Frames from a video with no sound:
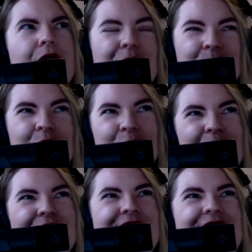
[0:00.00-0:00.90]
the
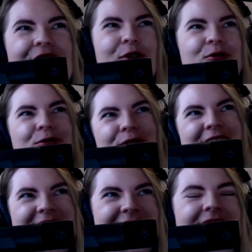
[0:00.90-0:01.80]
absurdity of
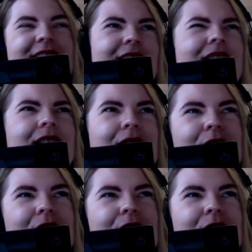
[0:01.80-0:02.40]
existence.